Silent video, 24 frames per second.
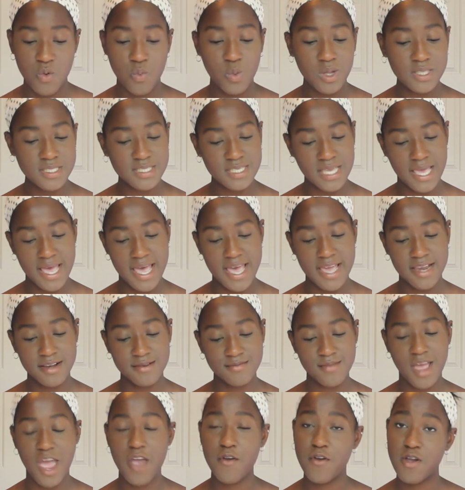Once
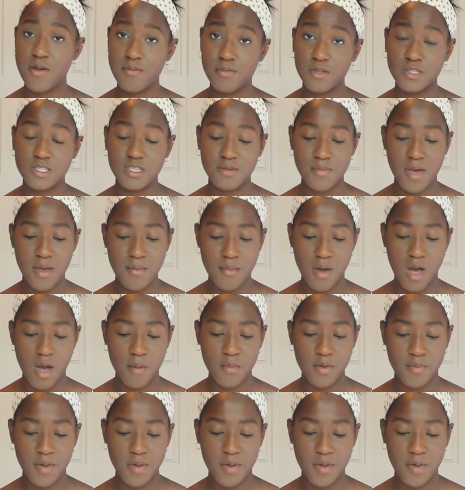again, I rambled to my mom